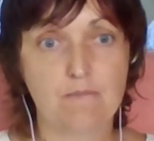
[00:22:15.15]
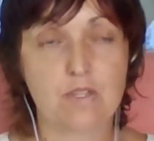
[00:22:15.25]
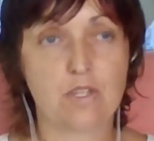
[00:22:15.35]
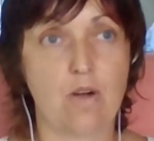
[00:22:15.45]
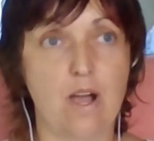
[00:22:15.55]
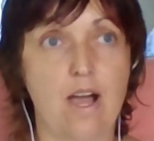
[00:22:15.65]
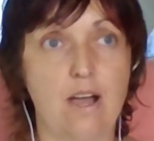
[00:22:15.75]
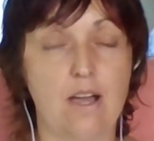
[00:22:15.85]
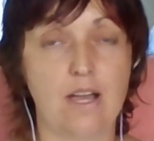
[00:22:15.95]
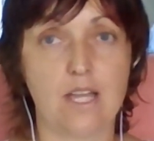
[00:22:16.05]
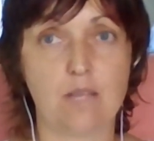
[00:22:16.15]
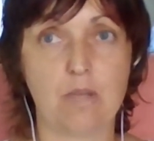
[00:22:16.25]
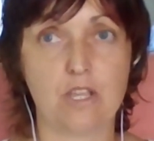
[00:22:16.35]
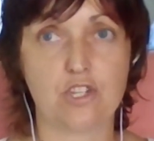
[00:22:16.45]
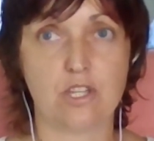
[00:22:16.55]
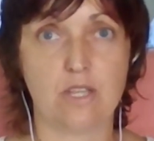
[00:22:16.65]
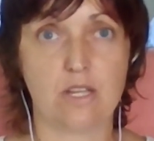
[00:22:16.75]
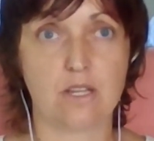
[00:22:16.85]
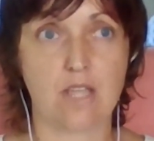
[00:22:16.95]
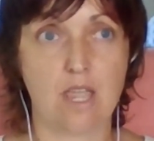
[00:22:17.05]
So I had a patient
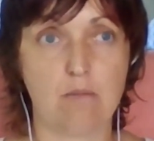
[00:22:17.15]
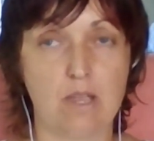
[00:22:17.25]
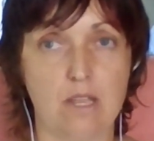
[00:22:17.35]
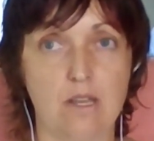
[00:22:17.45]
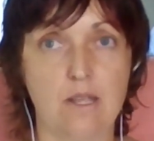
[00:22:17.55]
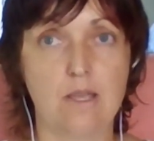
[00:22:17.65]
that came in,